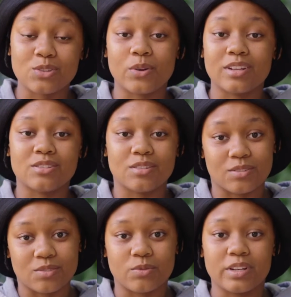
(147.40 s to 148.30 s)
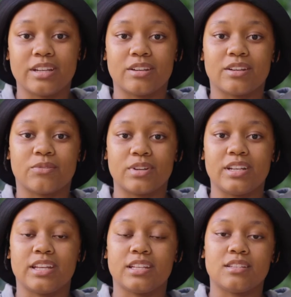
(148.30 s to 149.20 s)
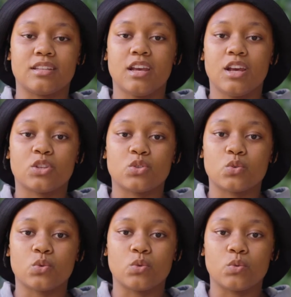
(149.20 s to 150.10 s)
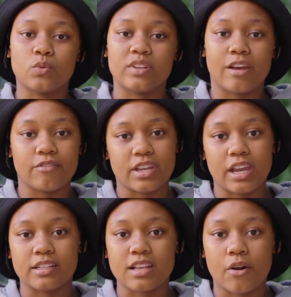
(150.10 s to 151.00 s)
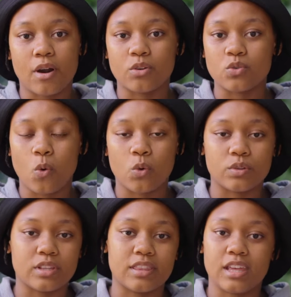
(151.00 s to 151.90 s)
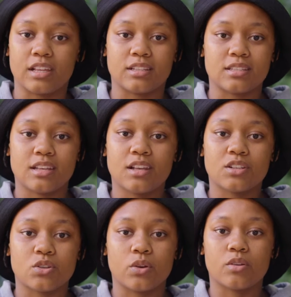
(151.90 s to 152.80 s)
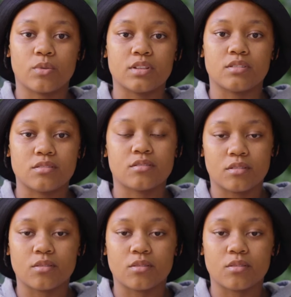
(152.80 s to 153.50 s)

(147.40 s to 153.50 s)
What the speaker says: so it is really, really easy to navigate around all the things. So it was